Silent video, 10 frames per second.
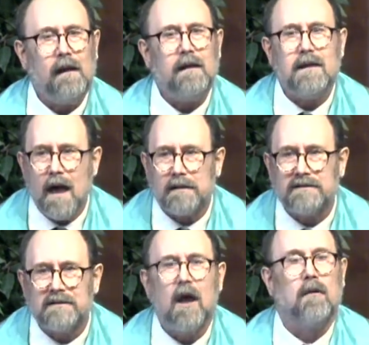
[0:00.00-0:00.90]

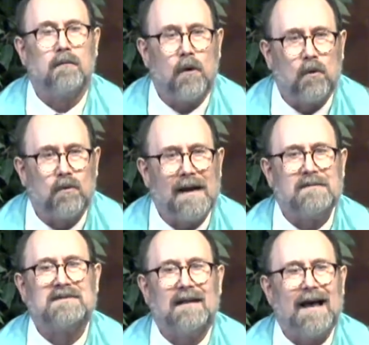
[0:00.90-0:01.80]
Yes,
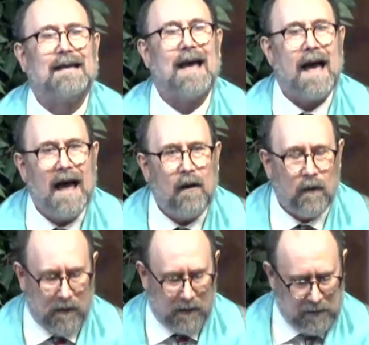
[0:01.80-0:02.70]
programs like OWL.